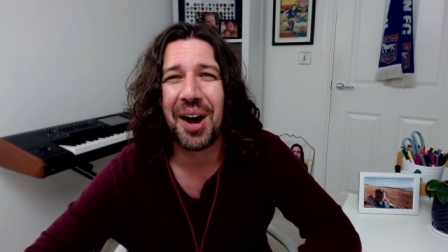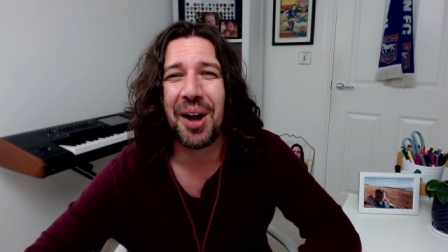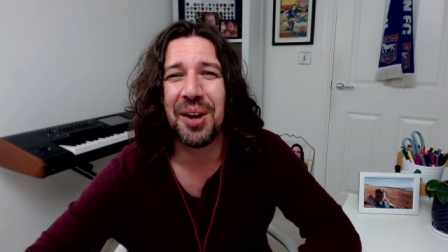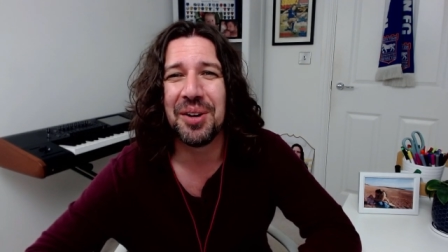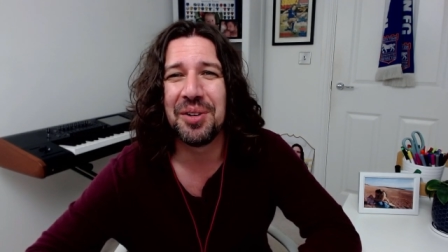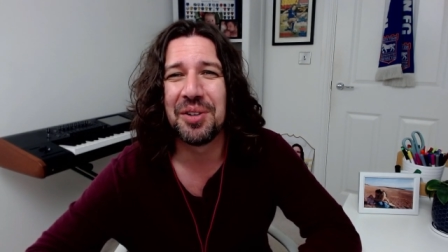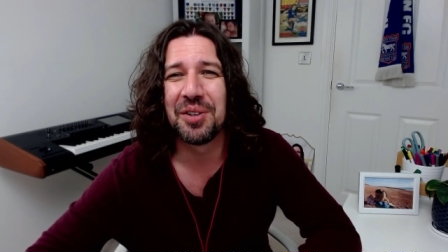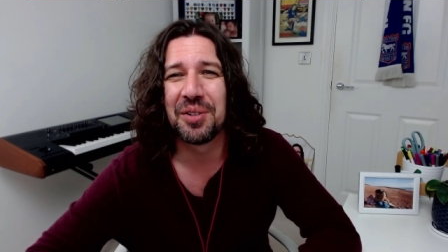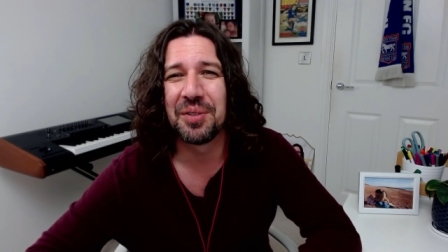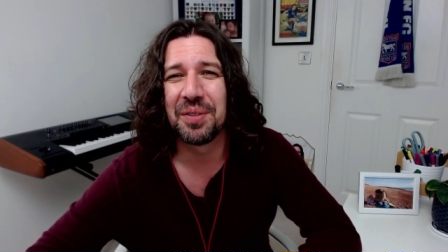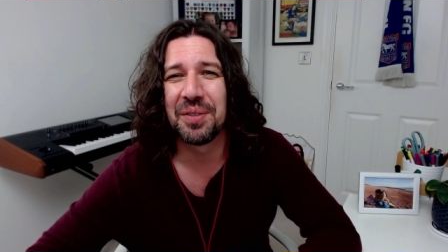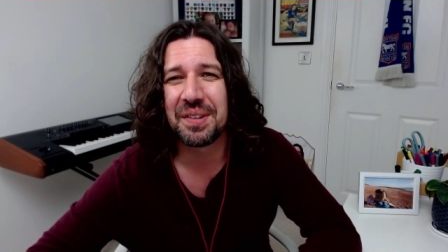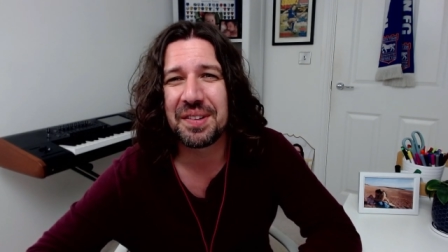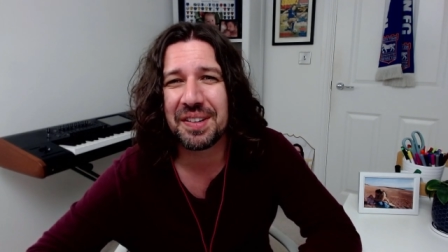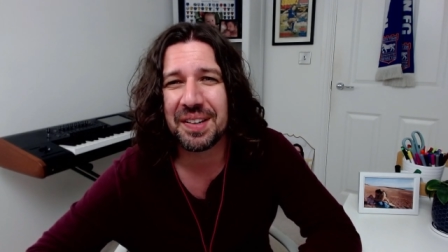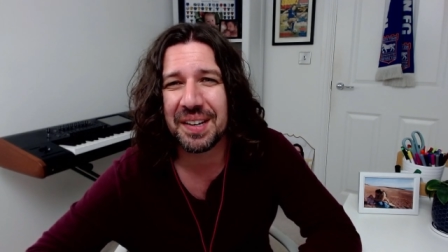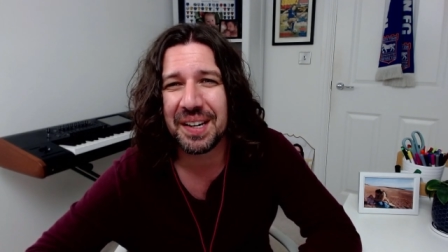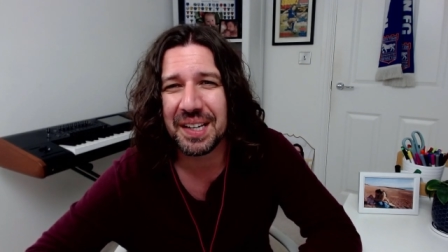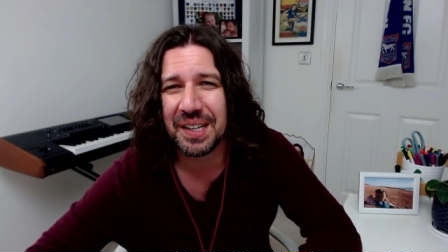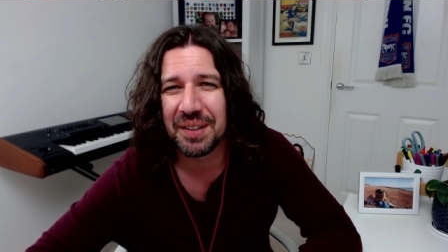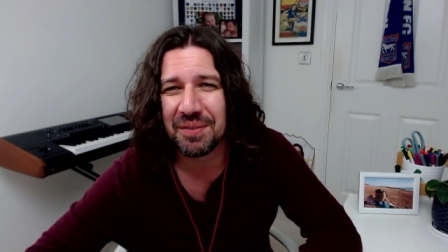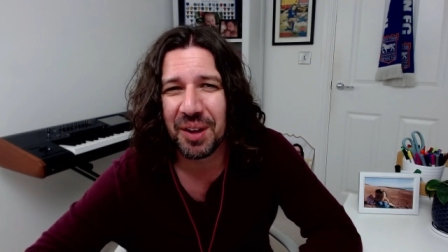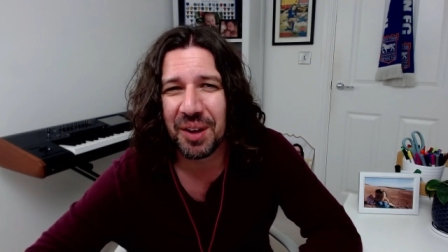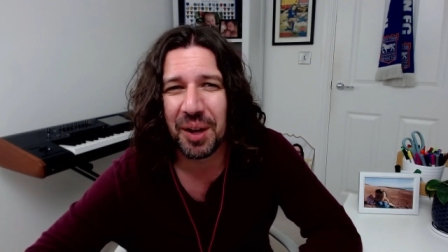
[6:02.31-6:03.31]

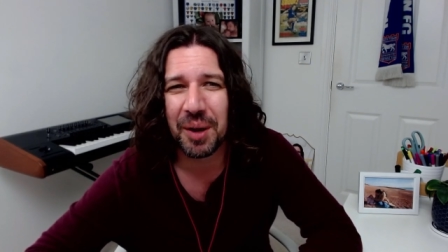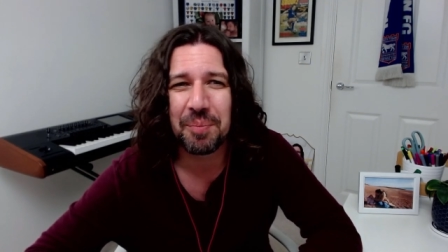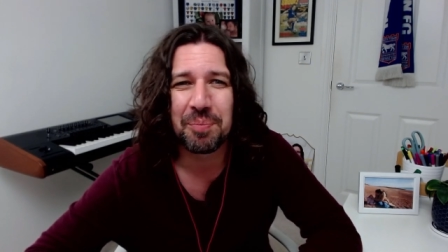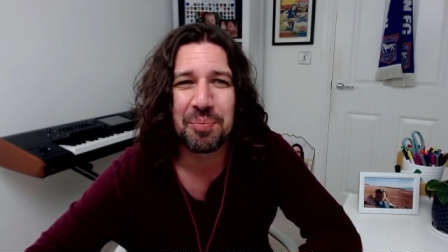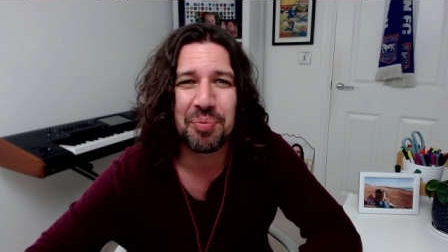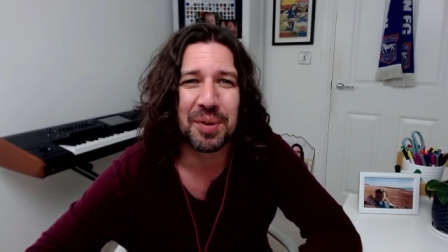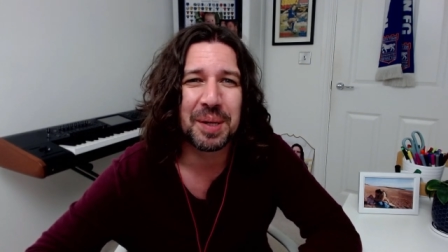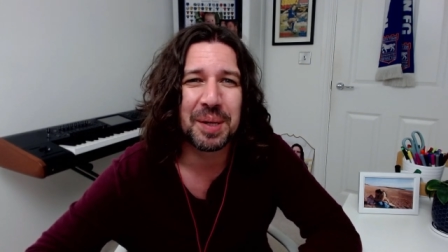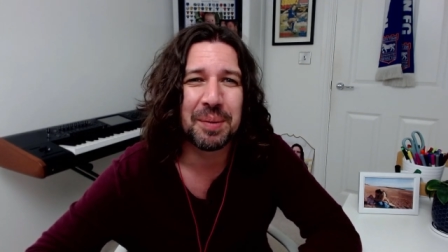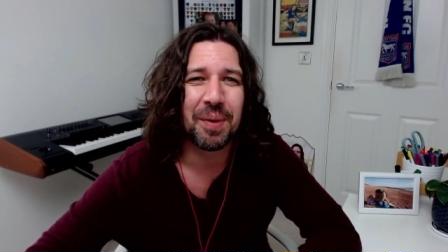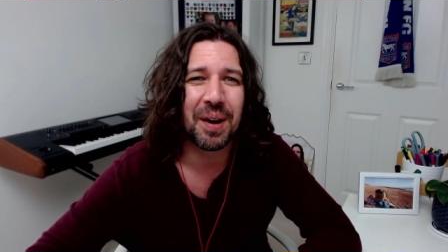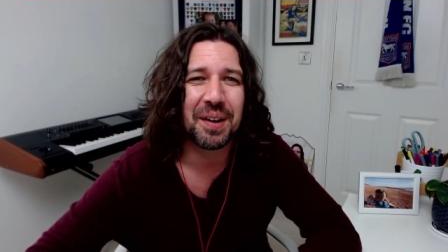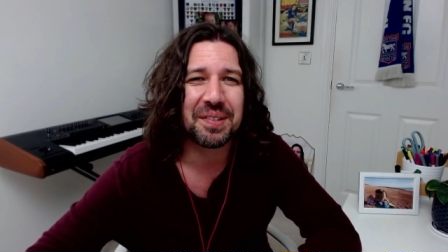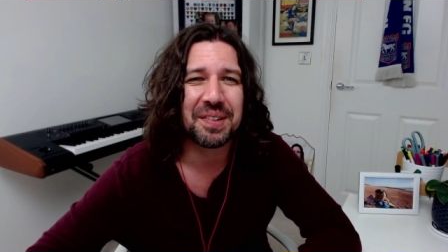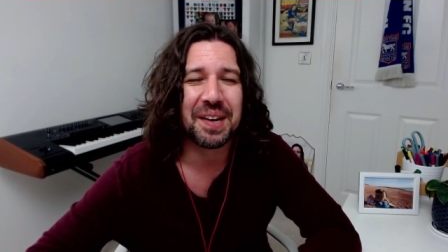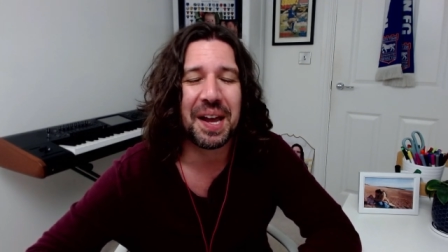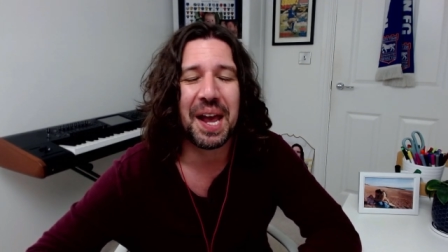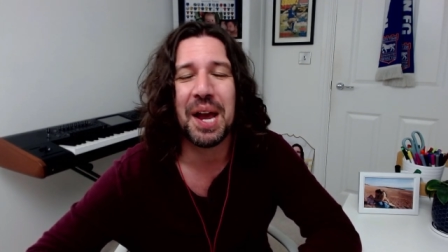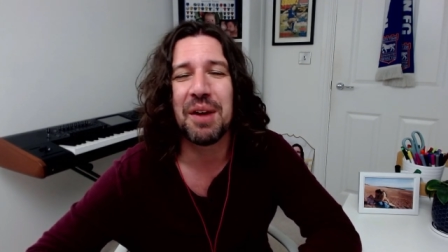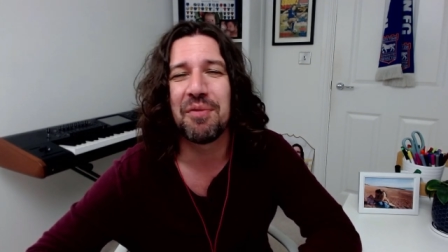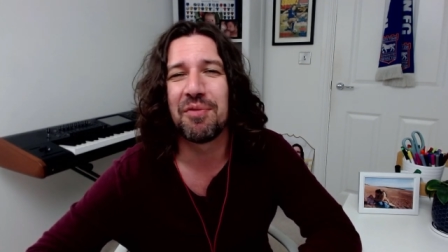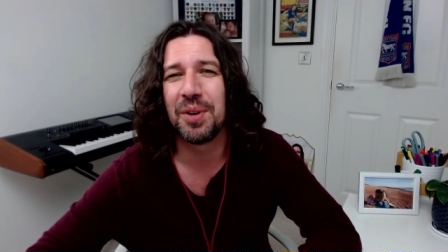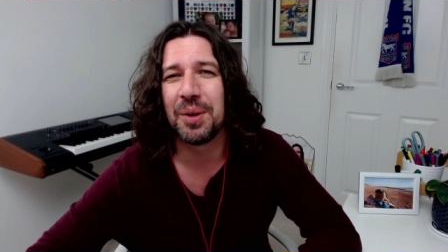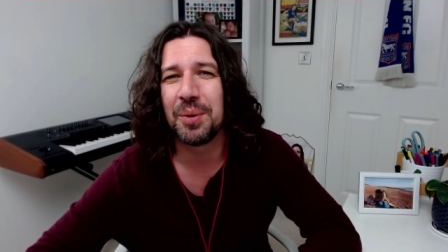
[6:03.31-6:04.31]
underachieved like pretty much
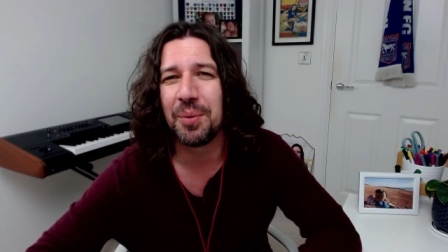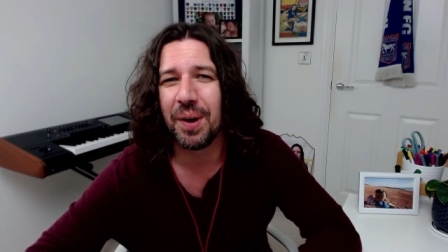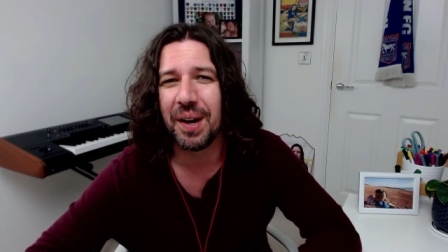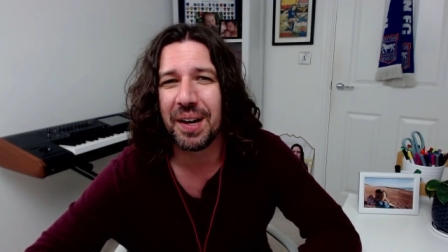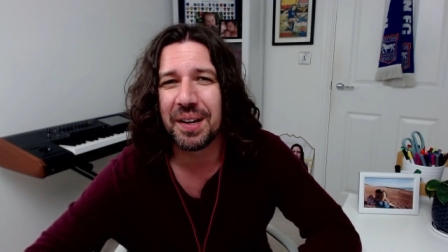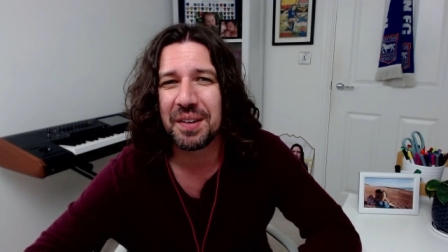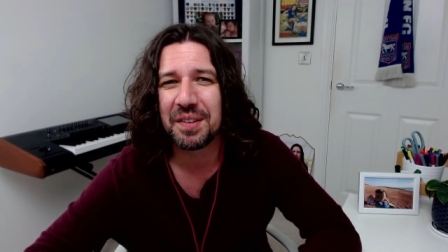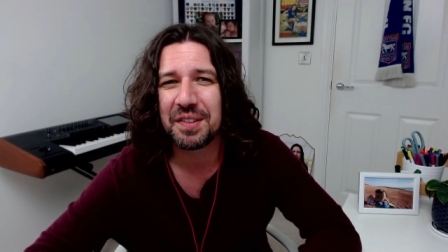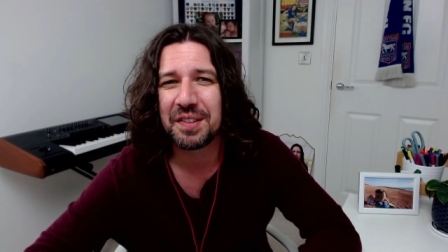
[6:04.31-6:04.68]
everyone